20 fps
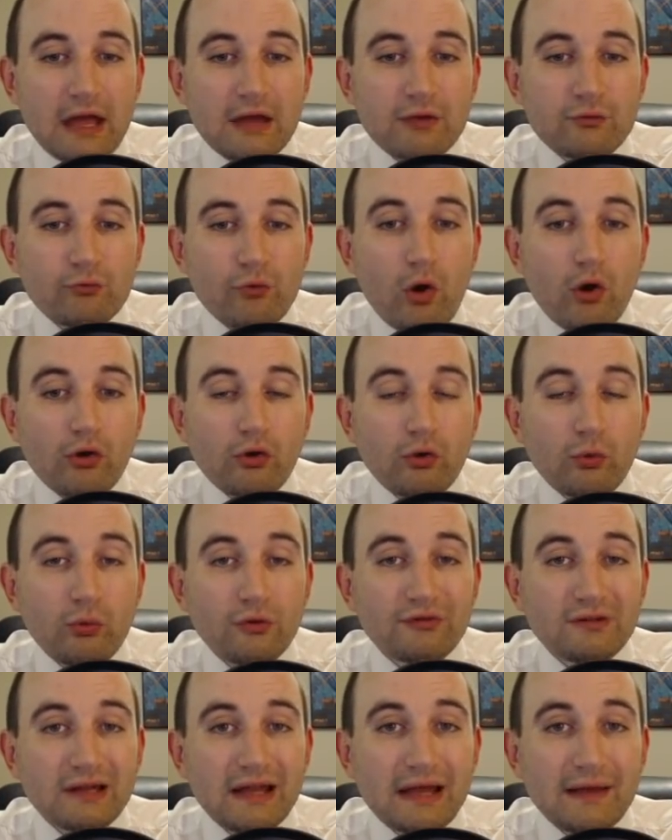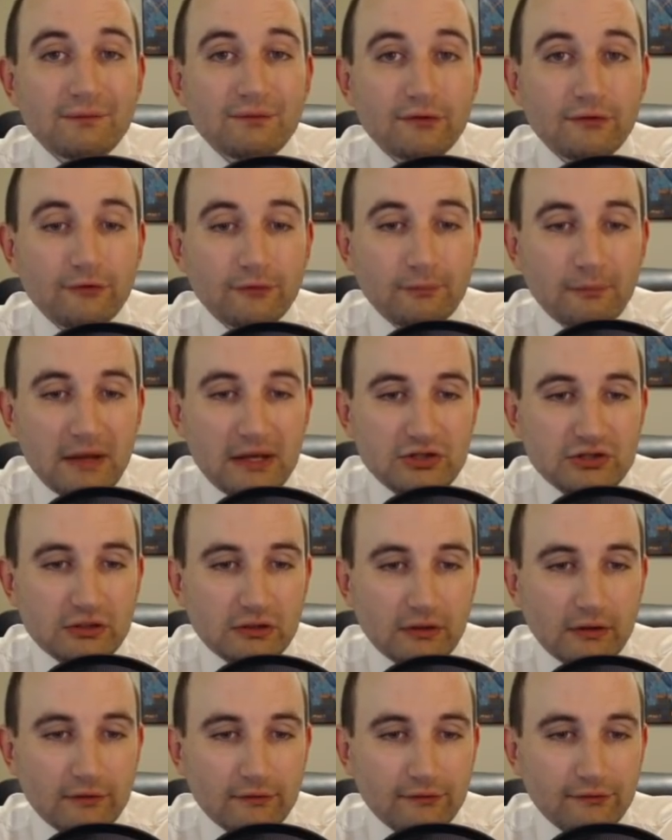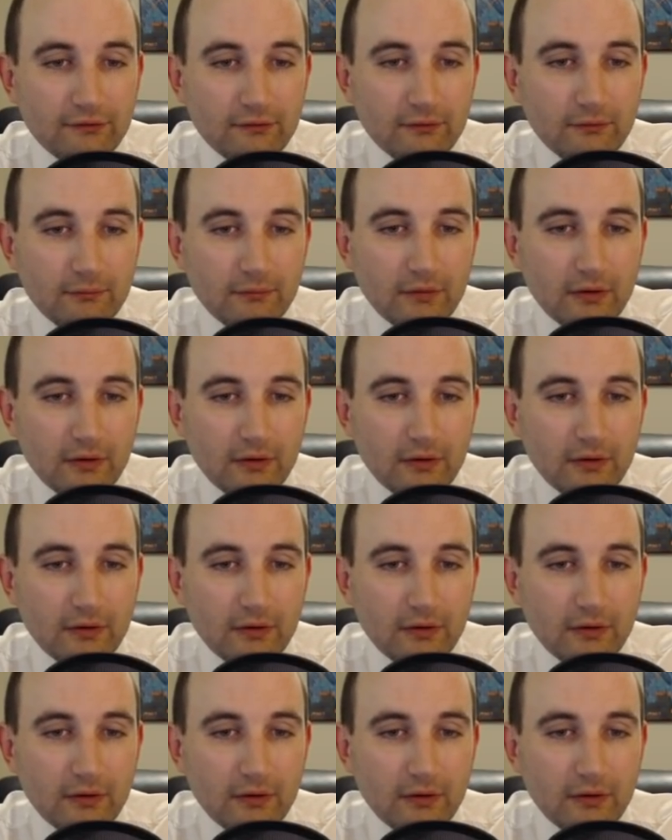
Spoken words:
and Rock was left speechless.